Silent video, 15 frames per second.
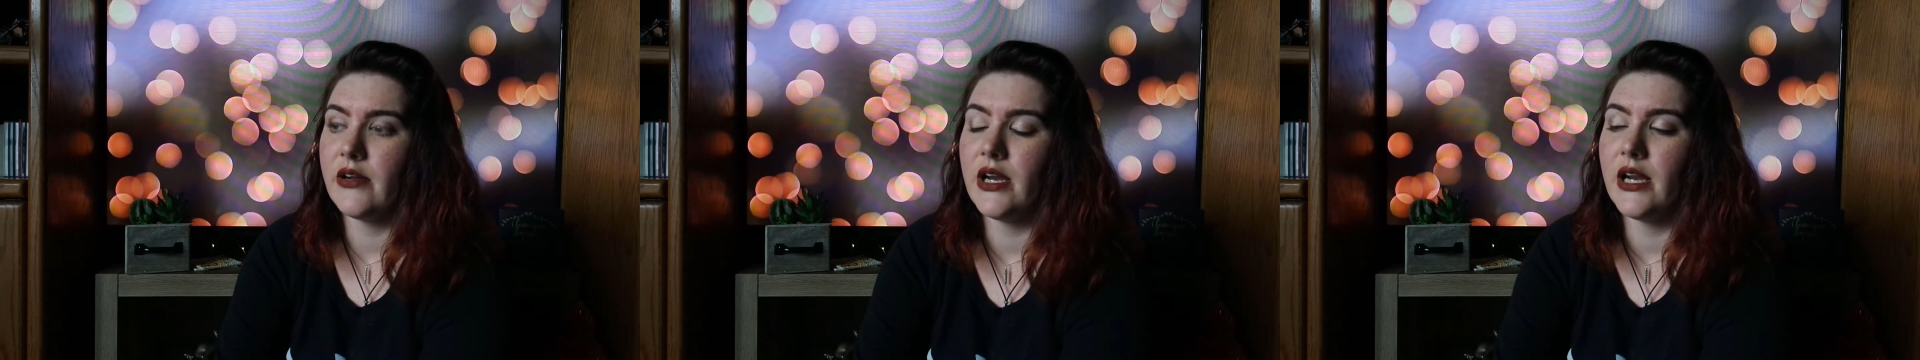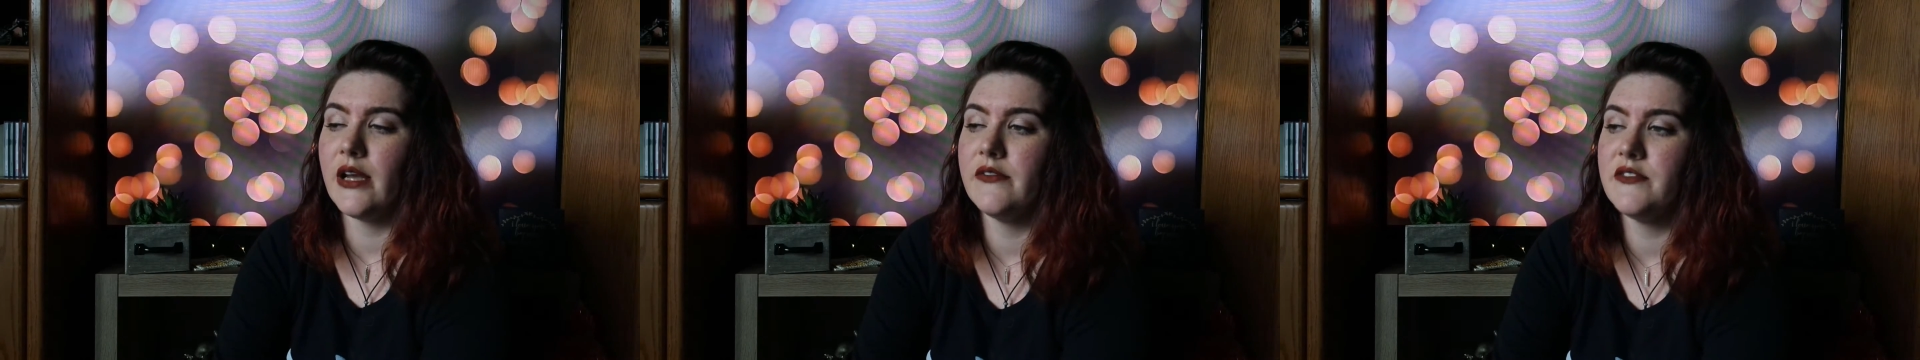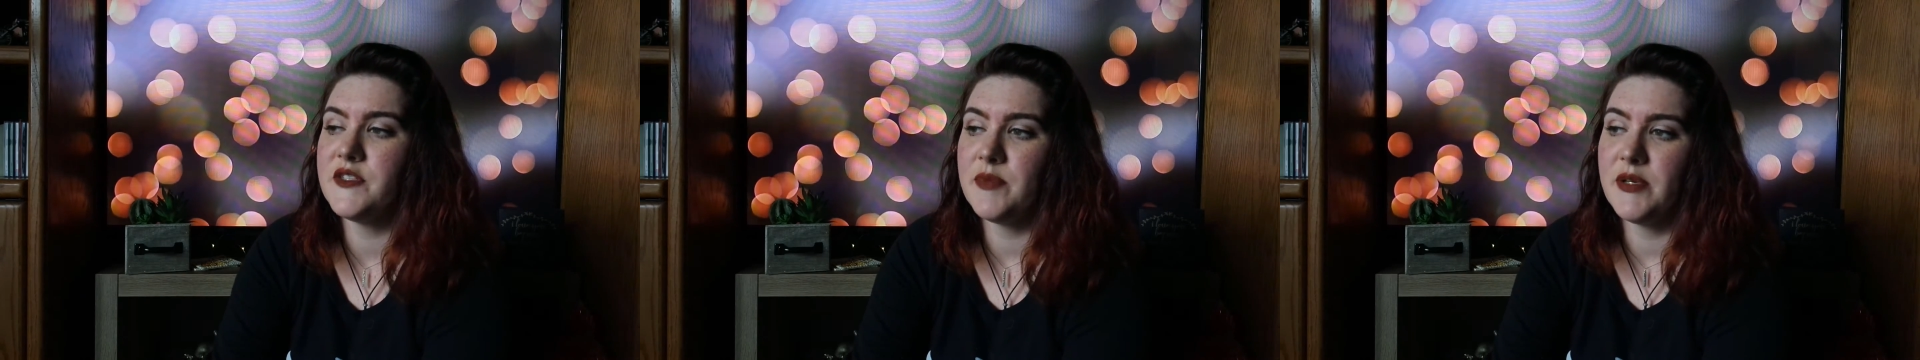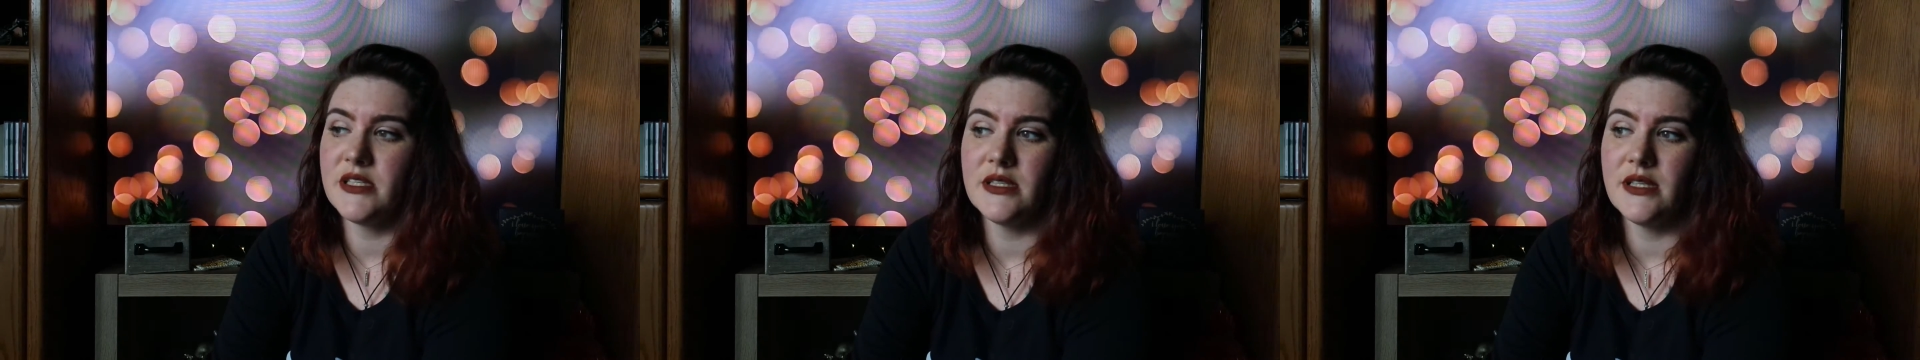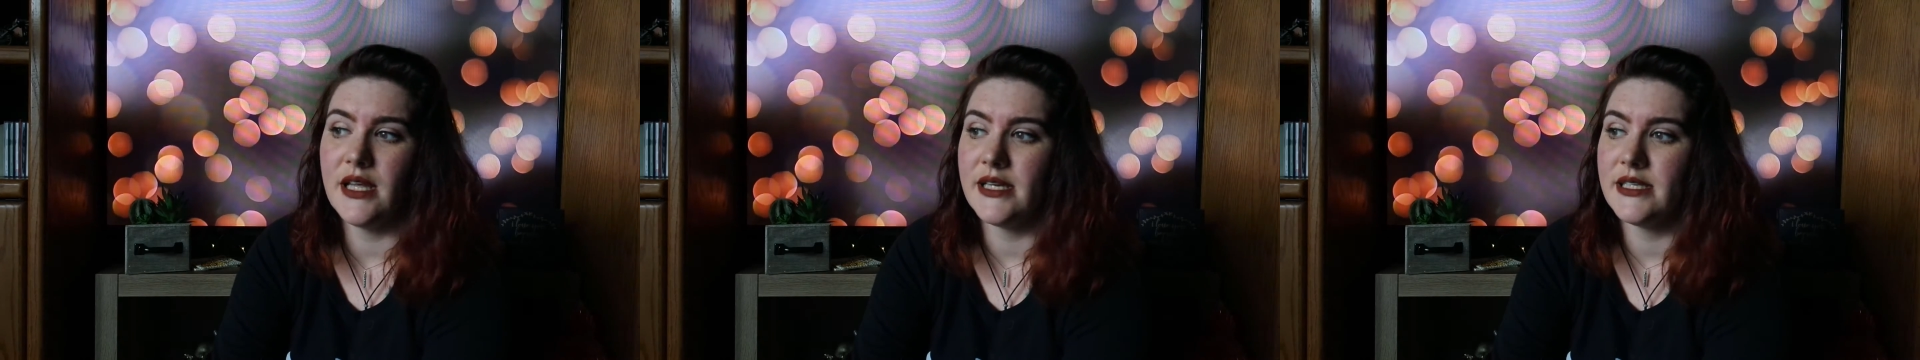And I've spent
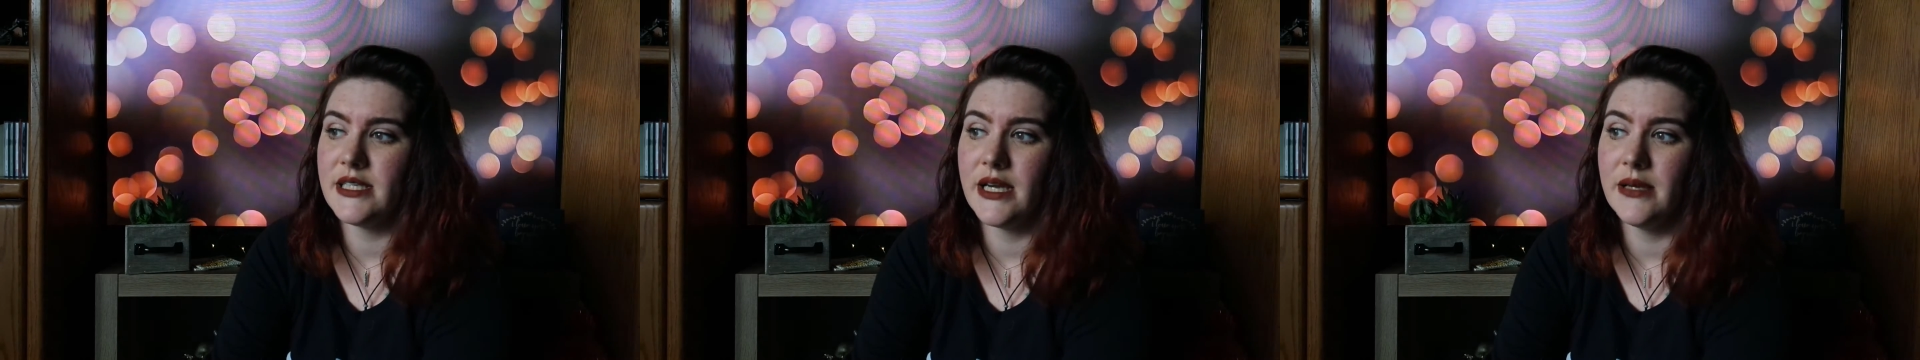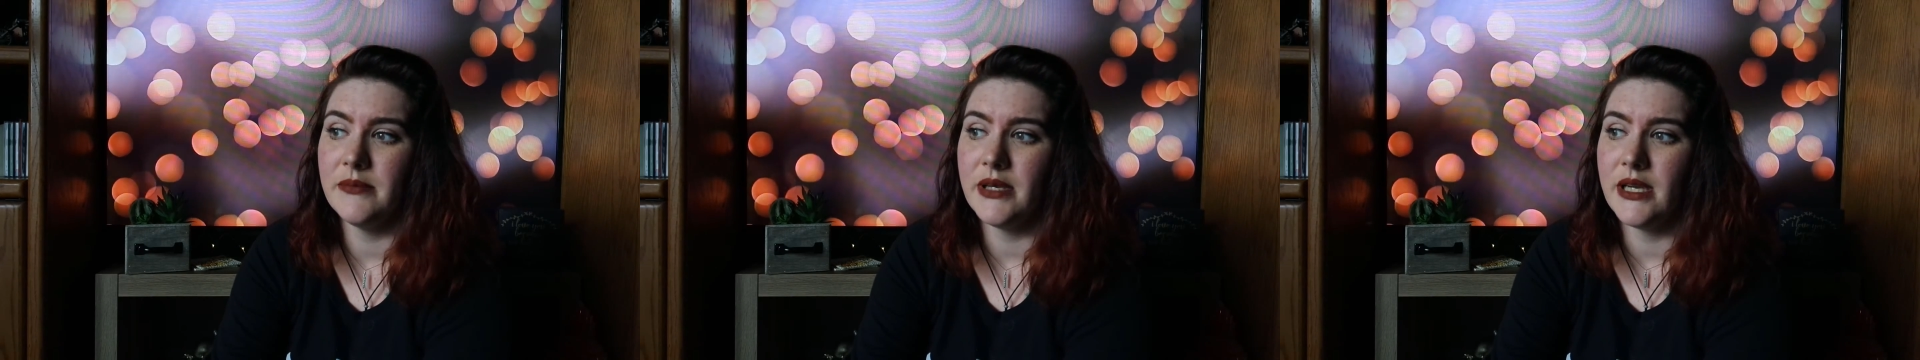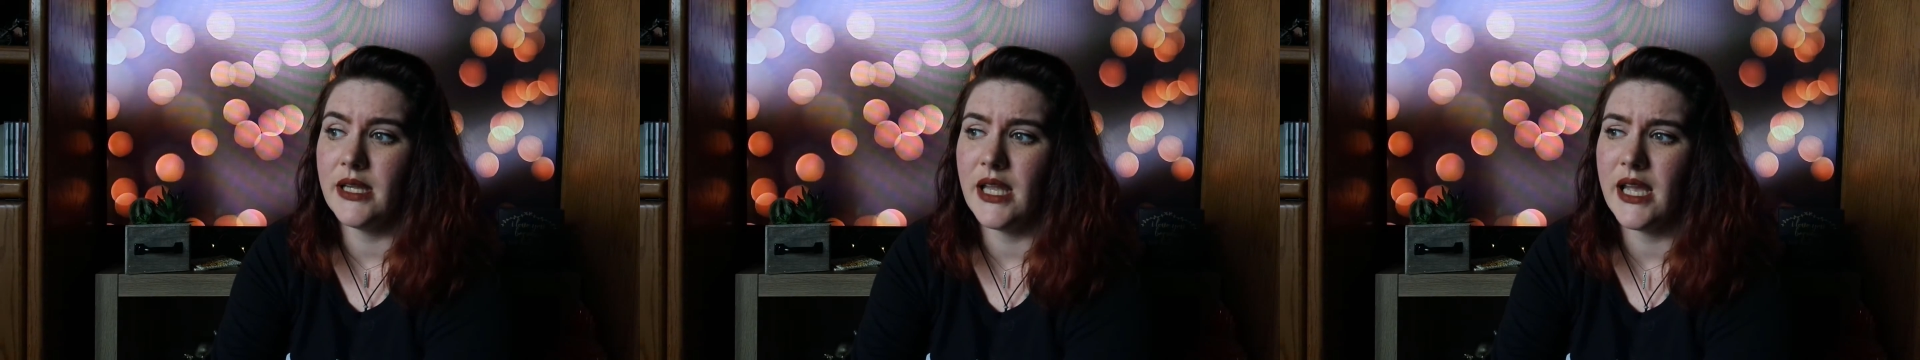a lot of time being